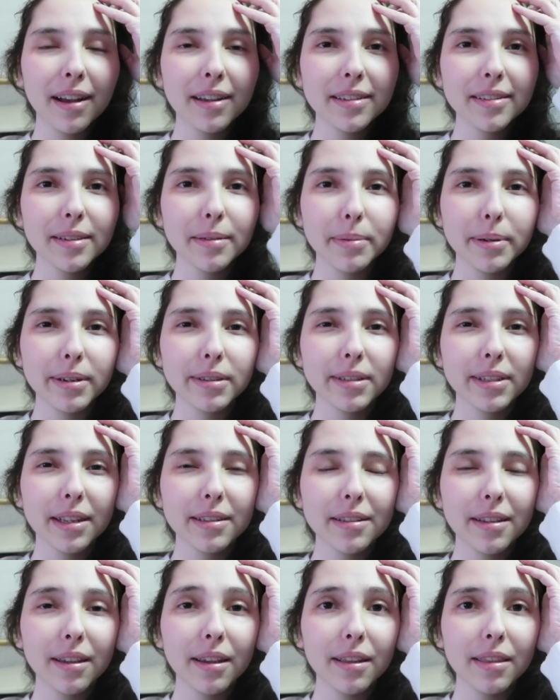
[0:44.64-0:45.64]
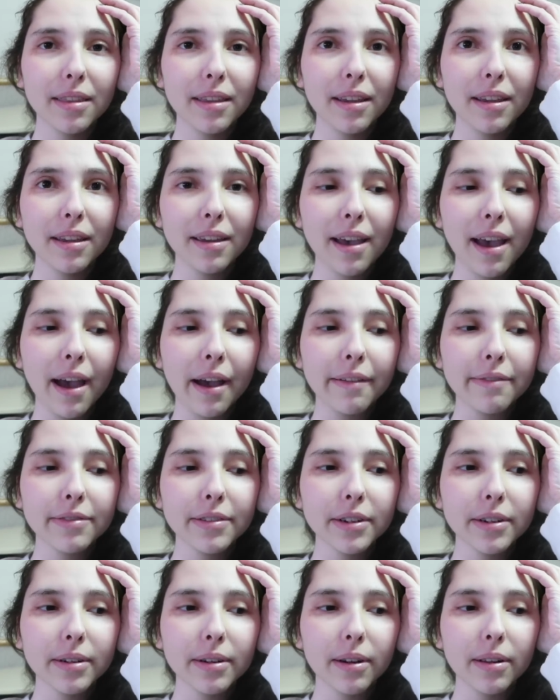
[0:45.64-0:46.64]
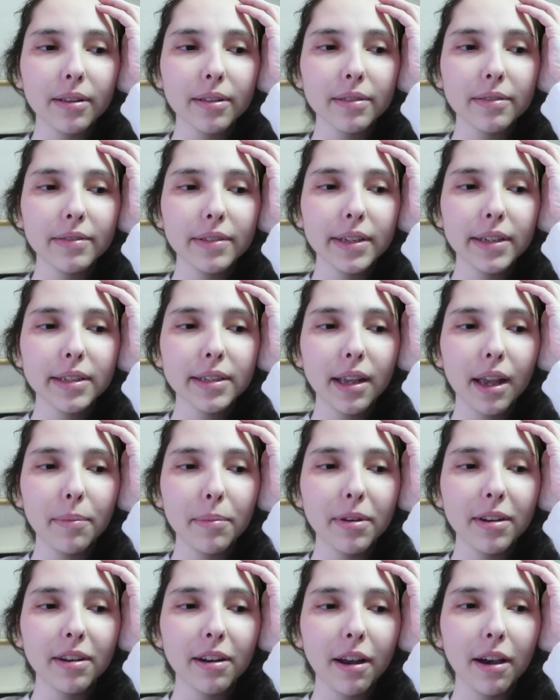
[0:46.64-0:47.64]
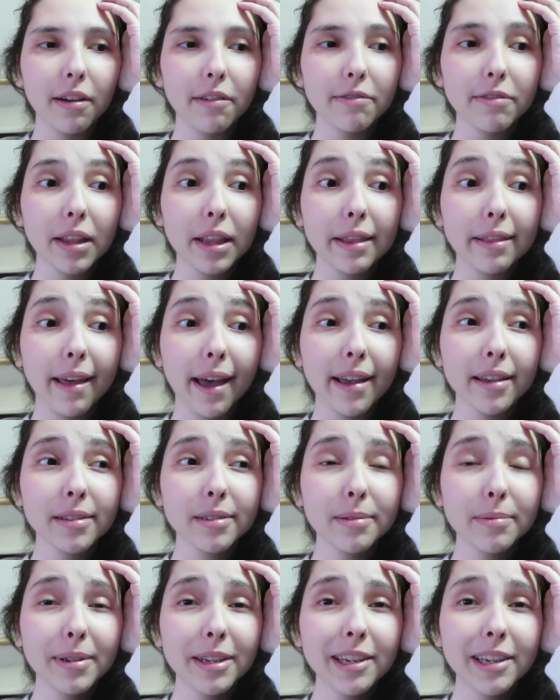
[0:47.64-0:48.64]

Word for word: I suppose that's a good thing after all of the excitement of last